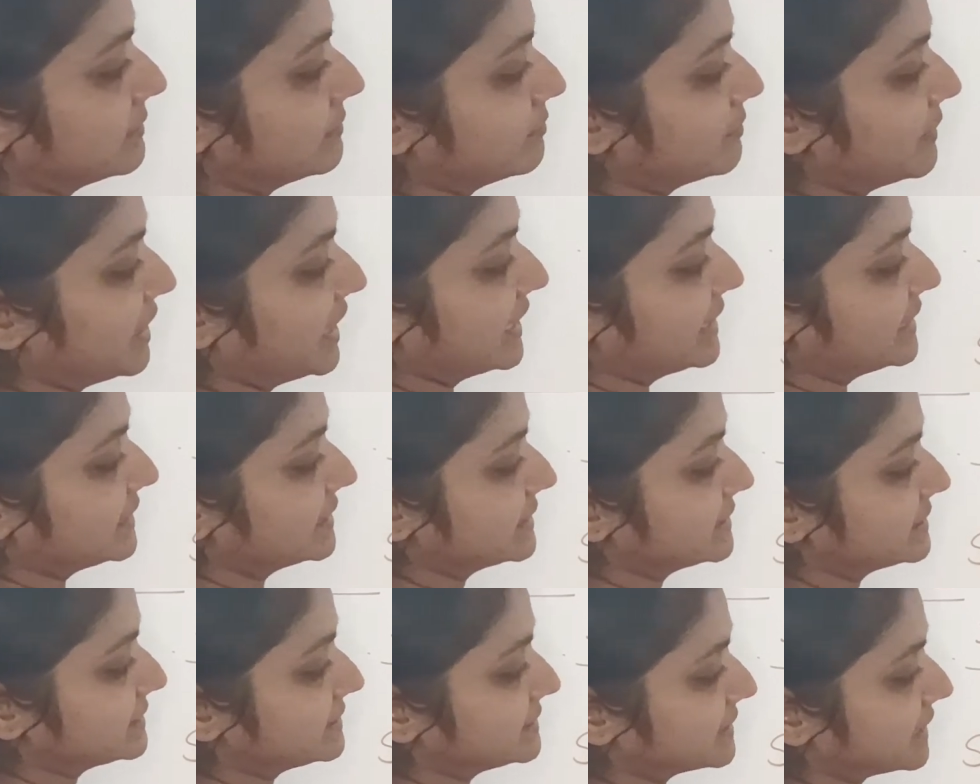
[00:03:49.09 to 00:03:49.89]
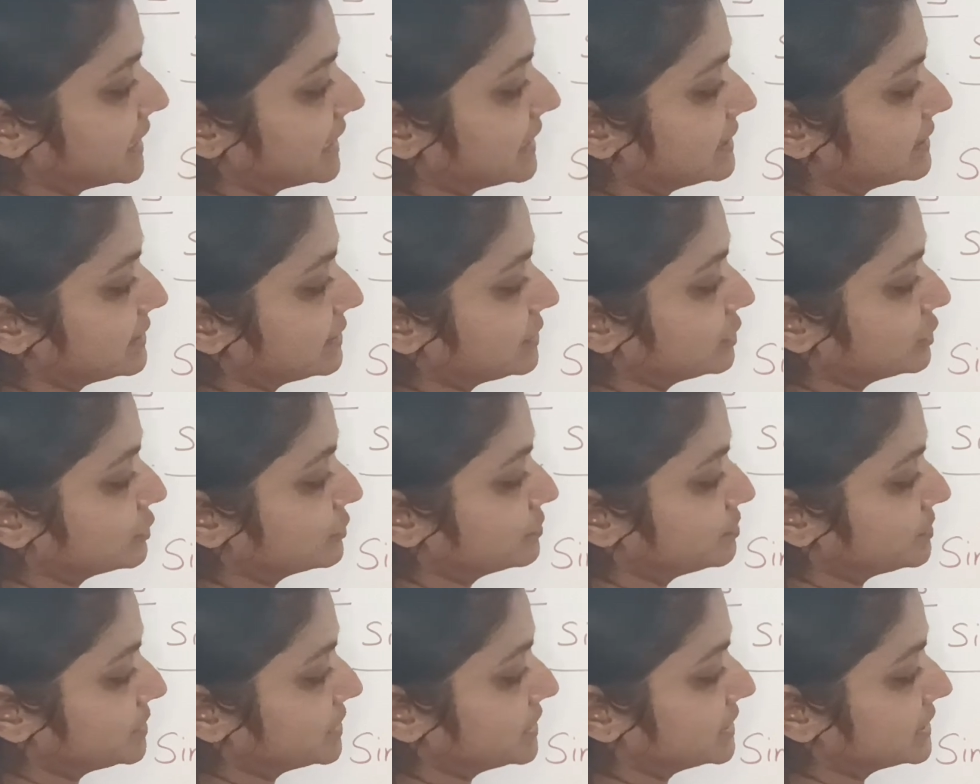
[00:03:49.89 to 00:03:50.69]
minus sine
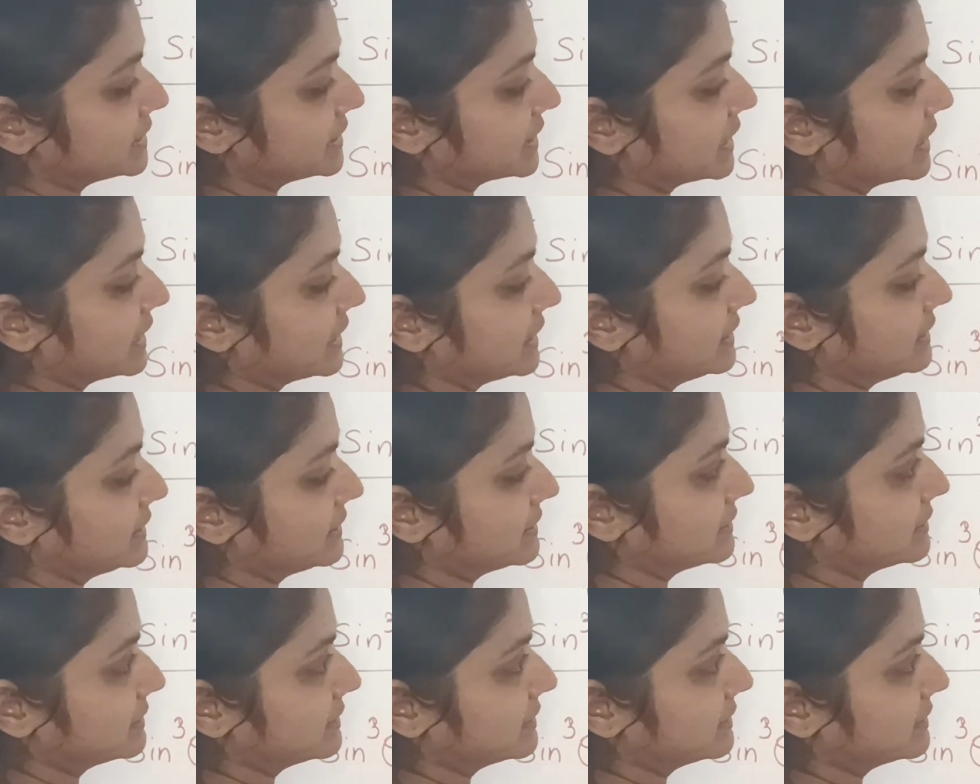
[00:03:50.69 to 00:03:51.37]
cube theta